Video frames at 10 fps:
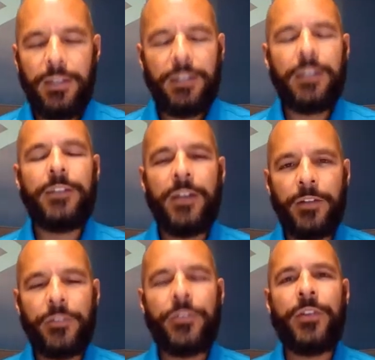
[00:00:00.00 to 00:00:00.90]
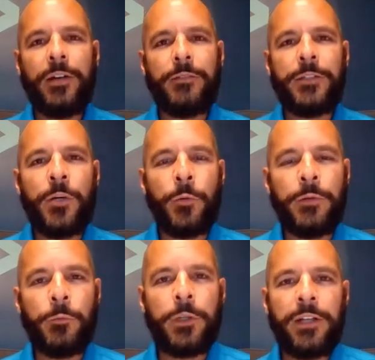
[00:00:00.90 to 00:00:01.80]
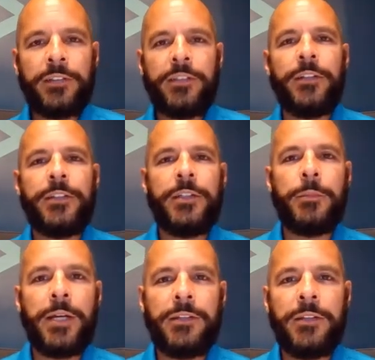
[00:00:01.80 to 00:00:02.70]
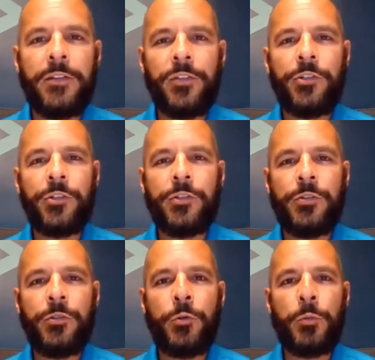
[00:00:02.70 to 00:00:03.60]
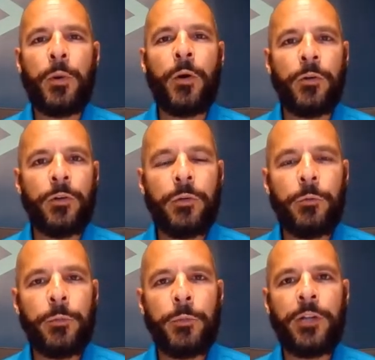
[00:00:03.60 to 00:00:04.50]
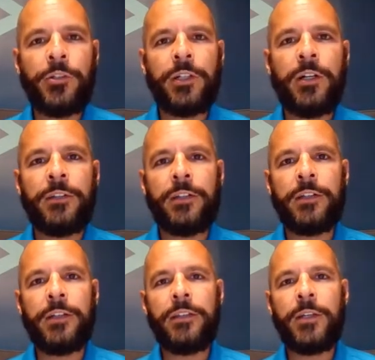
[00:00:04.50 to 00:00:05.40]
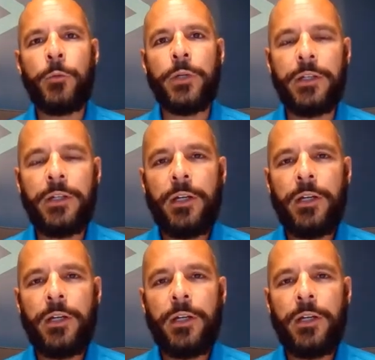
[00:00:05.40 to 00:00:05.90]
It does. When Next LED made the decision to partner with Project Content, I think we